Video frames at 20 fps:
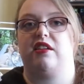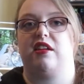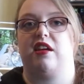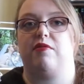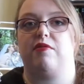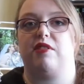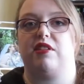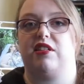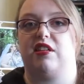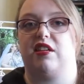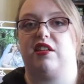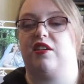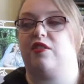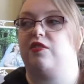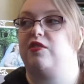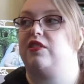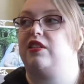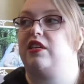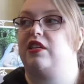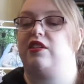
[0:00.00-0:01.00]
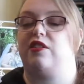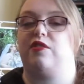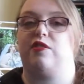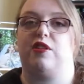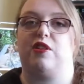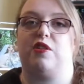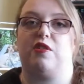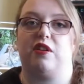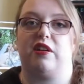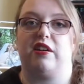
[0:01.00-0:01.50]
I'm just going to go sit into a
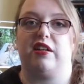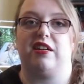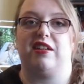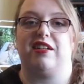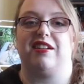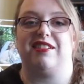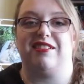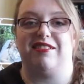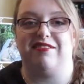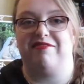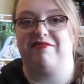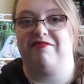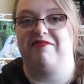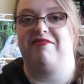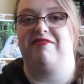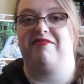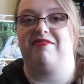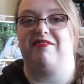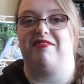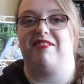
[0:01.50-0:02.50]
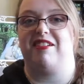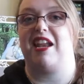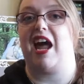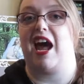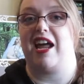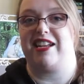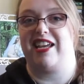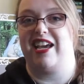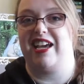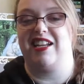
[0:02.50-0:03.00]
corner and
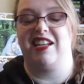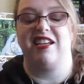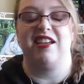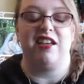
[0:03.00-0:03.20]
not knit.